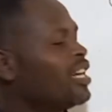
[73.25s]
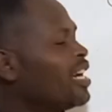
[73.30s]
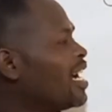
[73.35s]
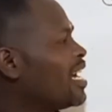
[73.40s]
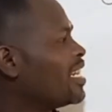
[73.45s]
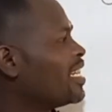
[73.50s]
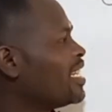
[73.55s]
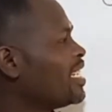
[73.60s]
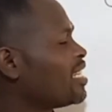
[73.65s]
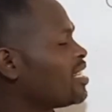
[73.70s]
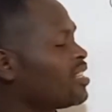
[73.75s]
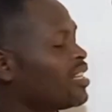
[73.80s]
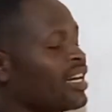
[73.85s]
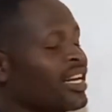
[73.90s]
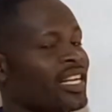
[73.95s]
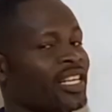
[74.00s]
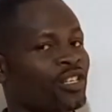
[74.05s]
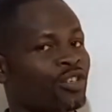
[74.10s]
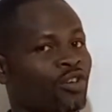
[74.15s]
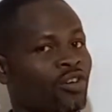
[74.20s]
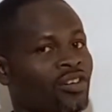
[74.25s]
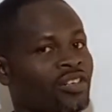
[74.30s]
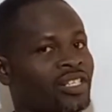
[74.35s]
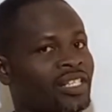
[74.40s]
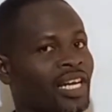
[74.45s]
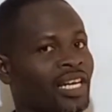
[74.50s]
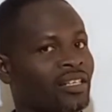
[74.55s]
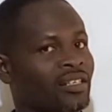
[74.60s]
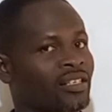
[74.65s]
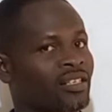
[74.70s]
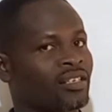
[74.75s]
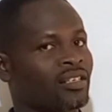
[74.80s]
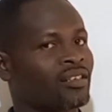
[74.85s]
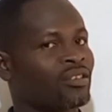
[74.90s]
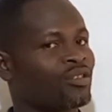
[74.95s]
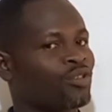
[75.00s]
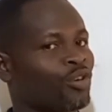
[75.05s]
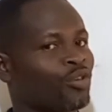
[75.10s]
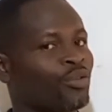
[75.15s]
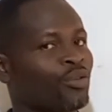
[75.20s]
And this 3 is constant.
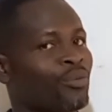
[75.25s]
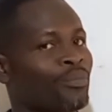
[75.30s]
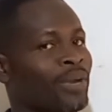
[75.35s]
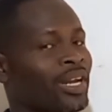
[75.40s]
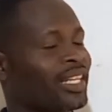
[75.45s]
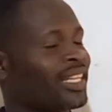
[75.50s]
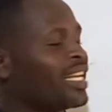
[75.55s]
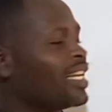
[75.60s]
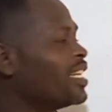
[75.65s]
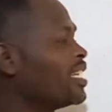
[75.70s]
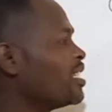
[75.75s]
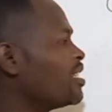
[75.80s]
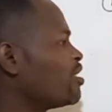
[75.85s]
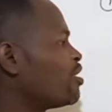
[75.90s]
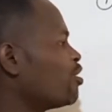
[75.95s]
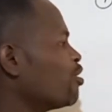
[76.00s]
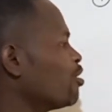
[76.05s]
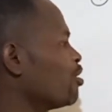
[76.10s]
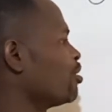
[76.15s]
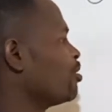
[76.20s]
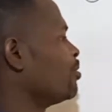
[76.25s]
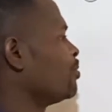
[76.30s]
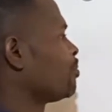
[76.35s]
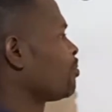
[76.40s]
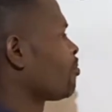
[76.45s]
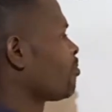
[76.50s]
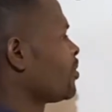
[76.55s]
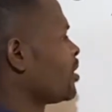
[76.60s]
So you maintain it. So